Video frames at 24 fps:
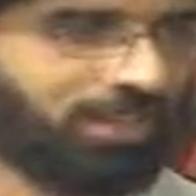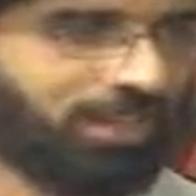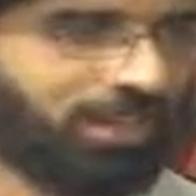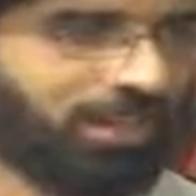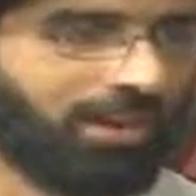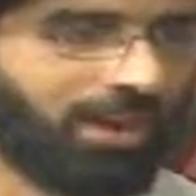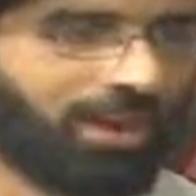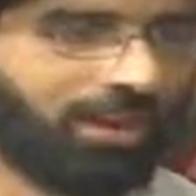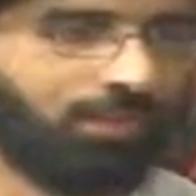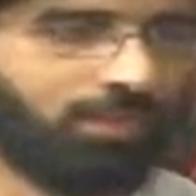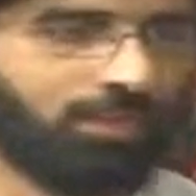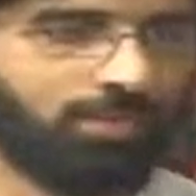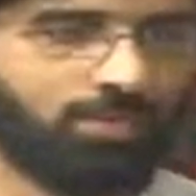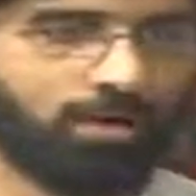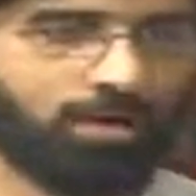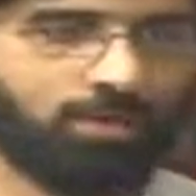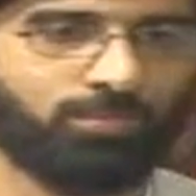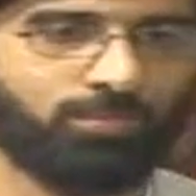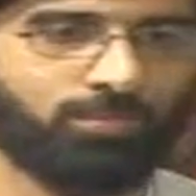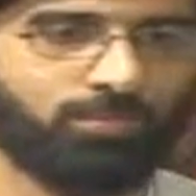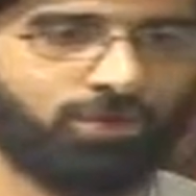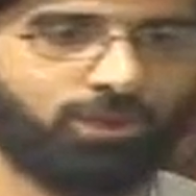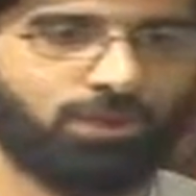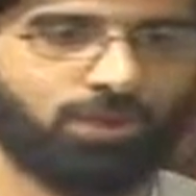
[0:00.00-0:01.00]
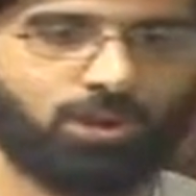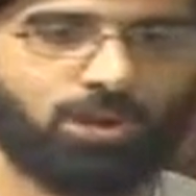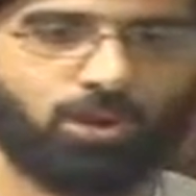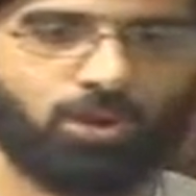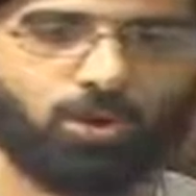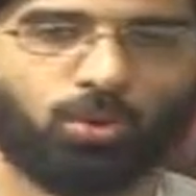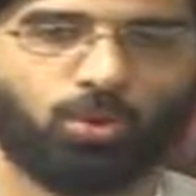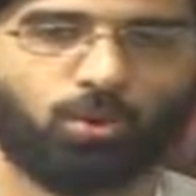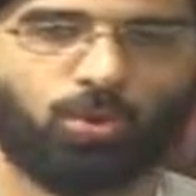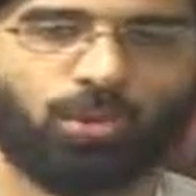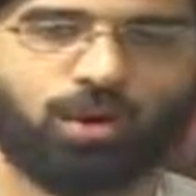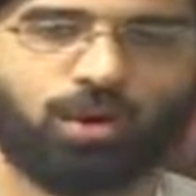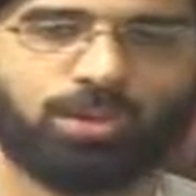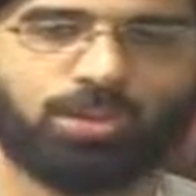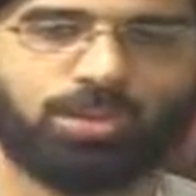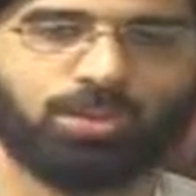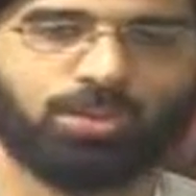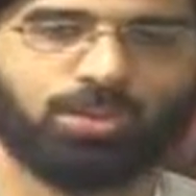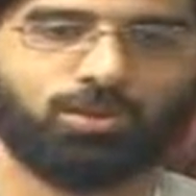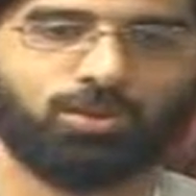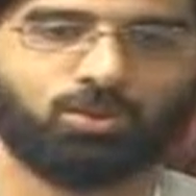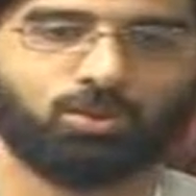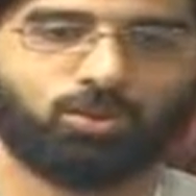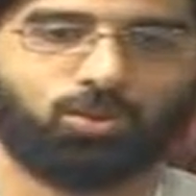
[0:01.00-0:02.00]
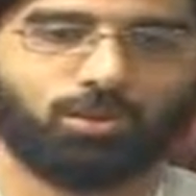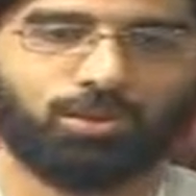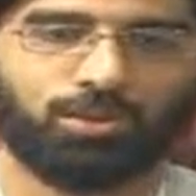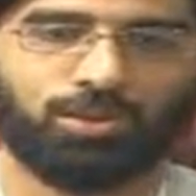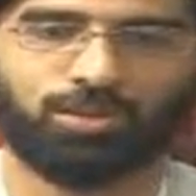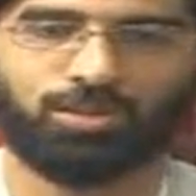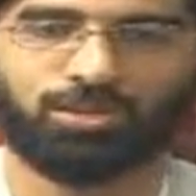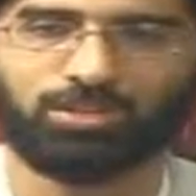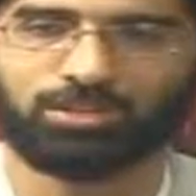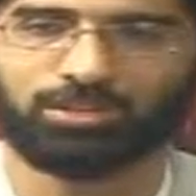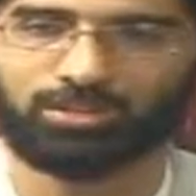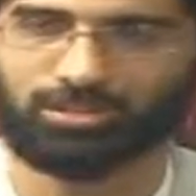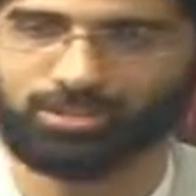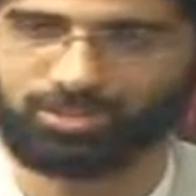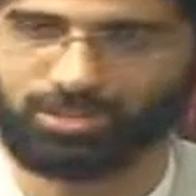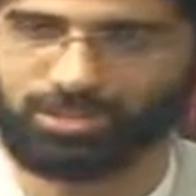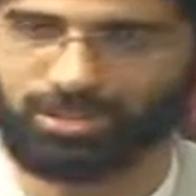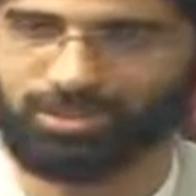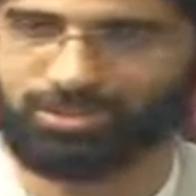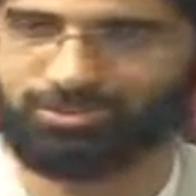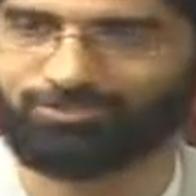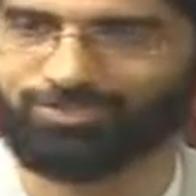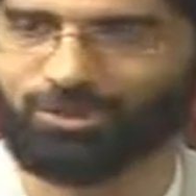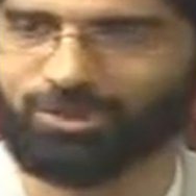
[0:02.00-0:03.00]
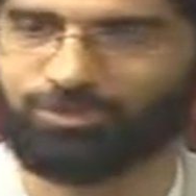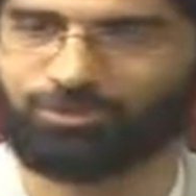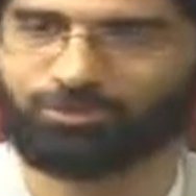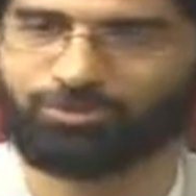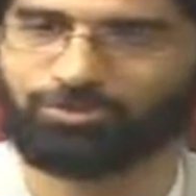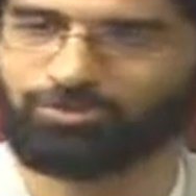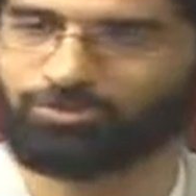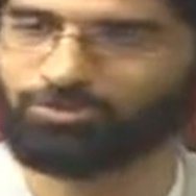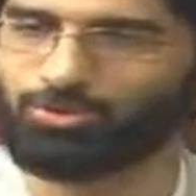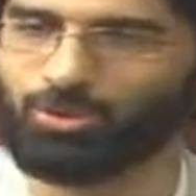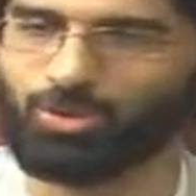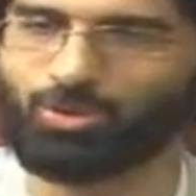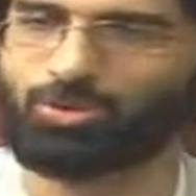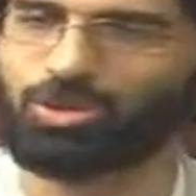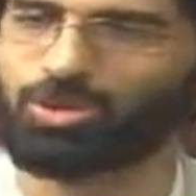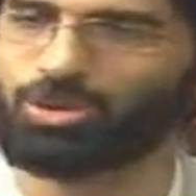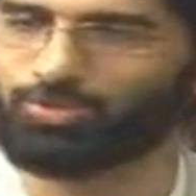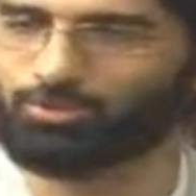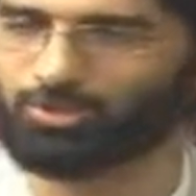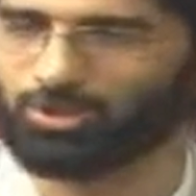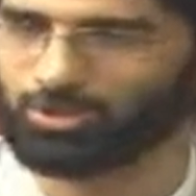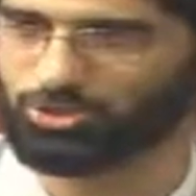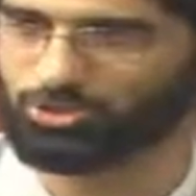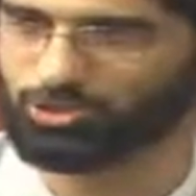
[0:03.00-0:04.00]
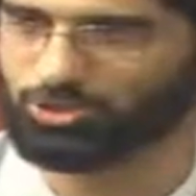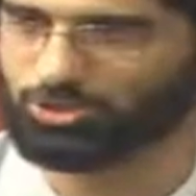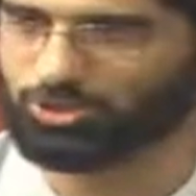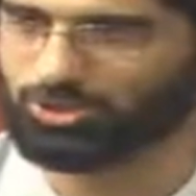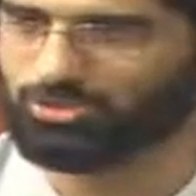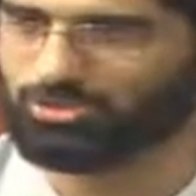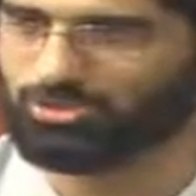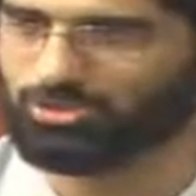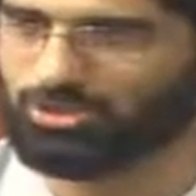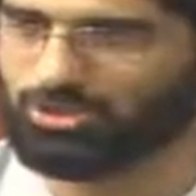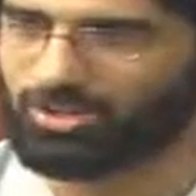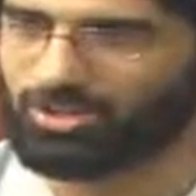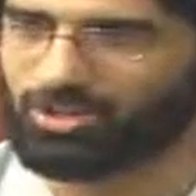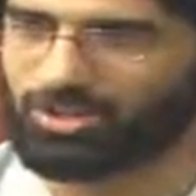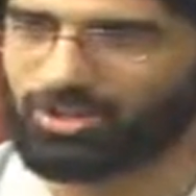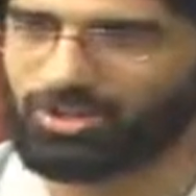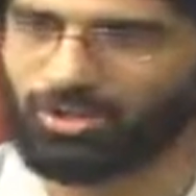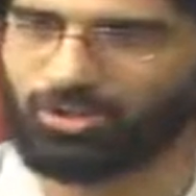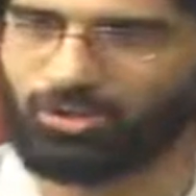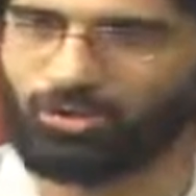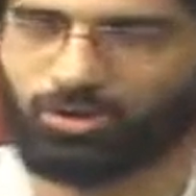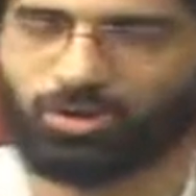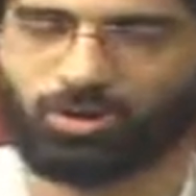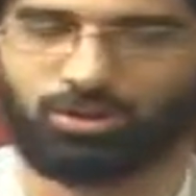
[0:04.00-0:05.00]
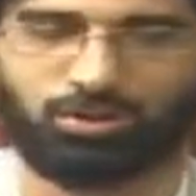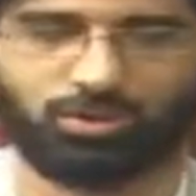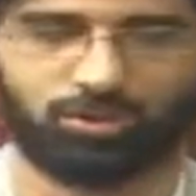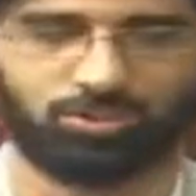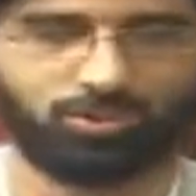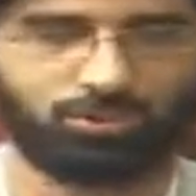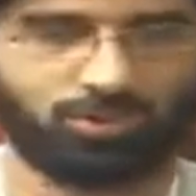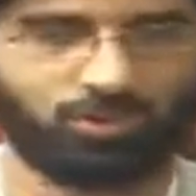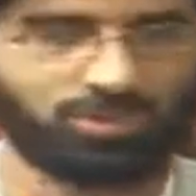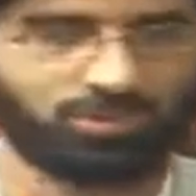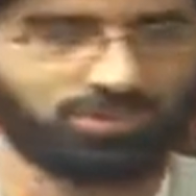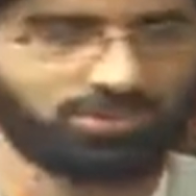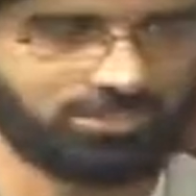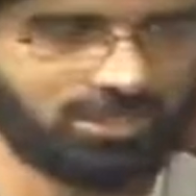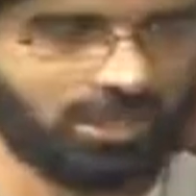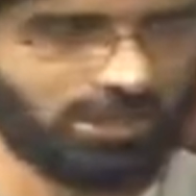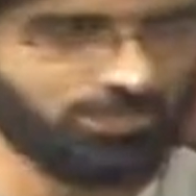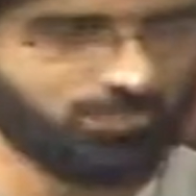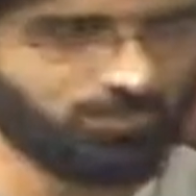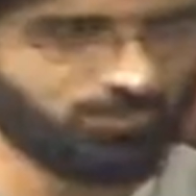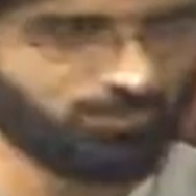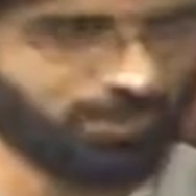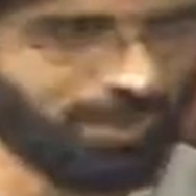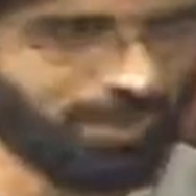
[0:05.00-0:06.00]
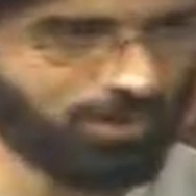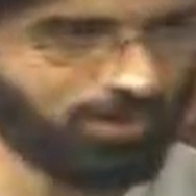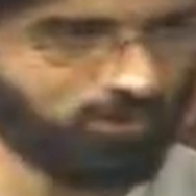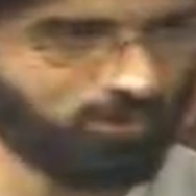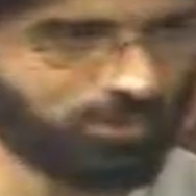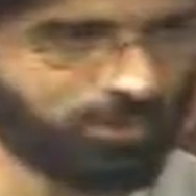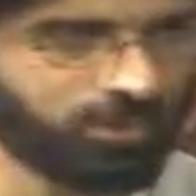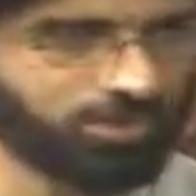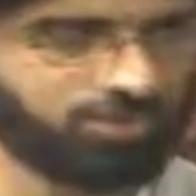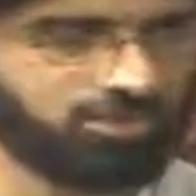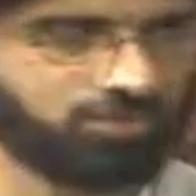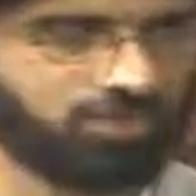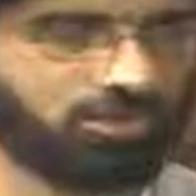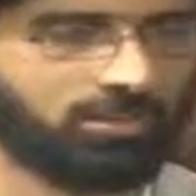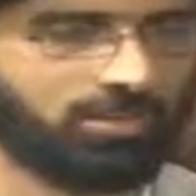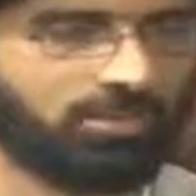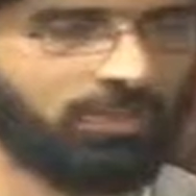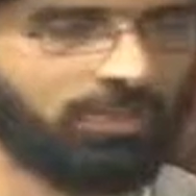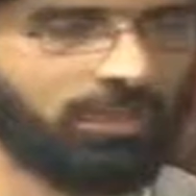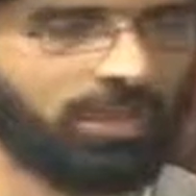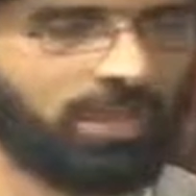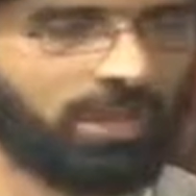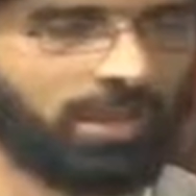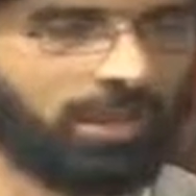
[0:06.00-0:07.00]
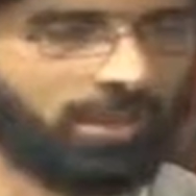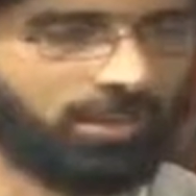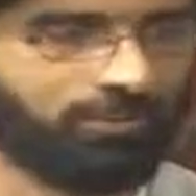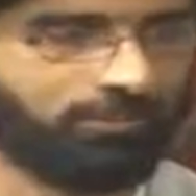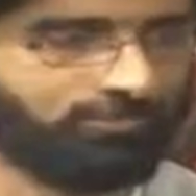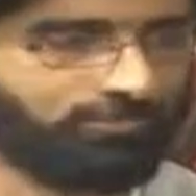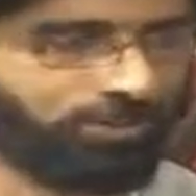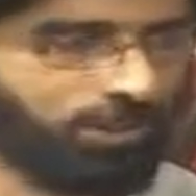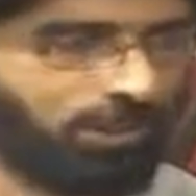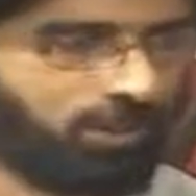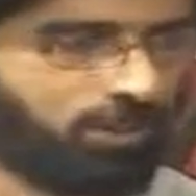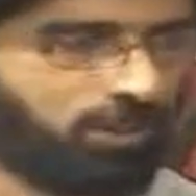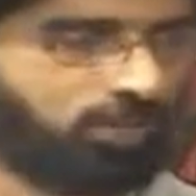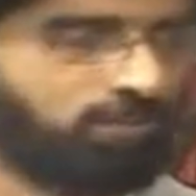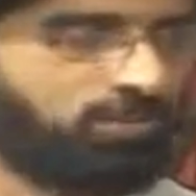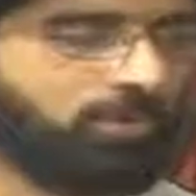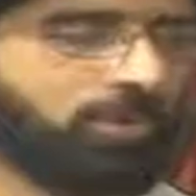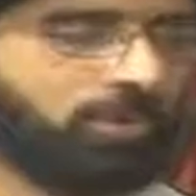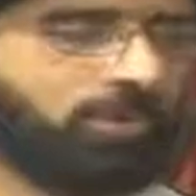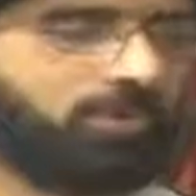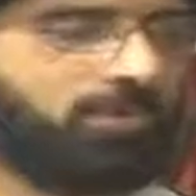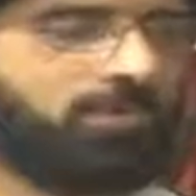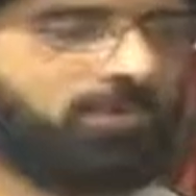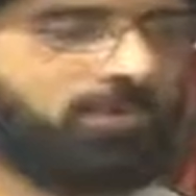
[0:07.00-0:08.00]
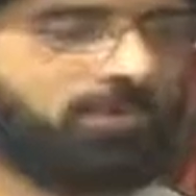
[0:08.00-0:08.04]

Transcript: and I remember what he willingly gave up through no compulsion in order to accept my religion and follow me.